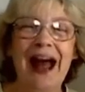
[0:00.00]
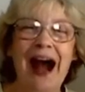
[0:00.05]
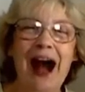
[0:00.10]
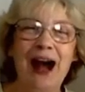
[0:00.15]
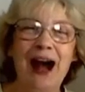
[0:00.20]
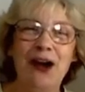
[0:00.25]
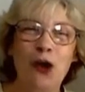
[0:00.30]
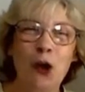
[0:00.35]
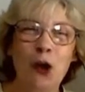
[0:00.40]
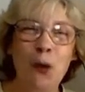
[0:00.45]
I
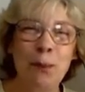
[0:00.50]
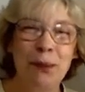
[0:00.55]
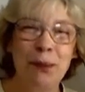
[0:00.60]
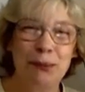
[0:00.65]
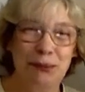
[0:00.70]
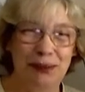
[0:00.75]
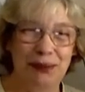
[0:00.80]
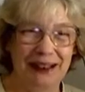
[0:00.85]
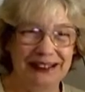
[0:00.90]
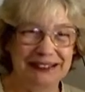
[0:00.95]
hope it
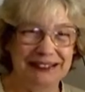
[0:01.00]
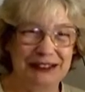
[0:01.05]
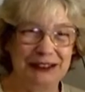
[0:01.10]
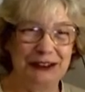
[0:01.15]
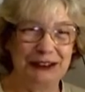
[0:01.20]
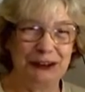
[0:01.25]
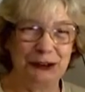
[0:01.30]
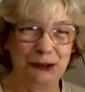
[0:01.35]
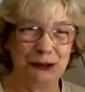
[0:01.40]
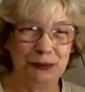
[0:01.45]

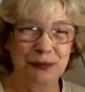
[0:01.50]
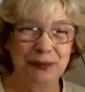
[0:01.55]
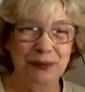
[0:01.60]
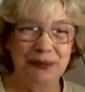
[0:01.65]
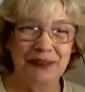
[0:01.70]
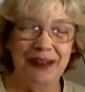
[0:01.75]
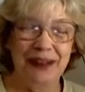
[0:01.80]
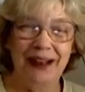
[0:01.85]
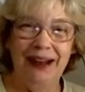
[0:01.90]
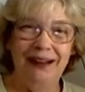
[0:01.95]
blesses you.
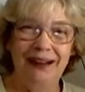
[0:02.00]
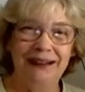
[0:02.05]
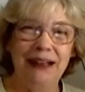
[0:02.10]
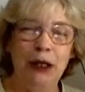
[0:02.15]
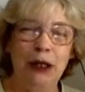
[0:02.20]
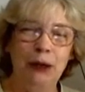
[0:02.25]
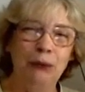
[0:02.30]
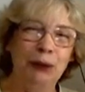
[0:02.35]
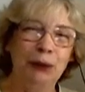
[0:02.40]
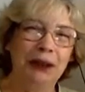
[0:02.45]

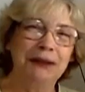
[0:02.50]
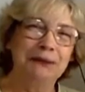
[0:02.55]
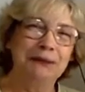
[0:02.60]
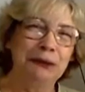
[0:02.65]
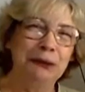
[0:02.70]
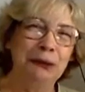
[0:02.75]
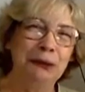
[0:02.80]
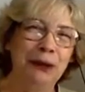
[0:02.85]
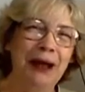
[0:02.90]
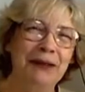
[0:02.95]
Well,
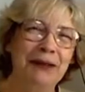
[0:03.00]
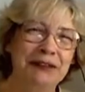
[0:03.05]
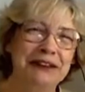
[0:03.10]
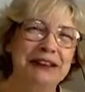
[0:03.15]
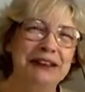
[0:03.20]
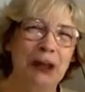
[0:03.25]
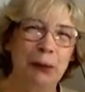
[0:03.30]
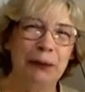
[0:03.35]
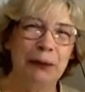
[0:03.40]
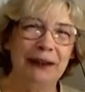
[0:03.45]
you'll have to
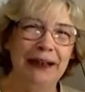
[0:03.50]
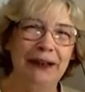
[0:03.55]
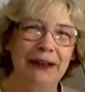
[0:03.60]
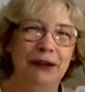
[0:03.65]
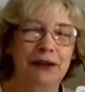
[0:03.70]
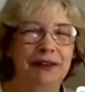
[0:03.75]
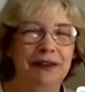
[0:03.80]
tell me later, at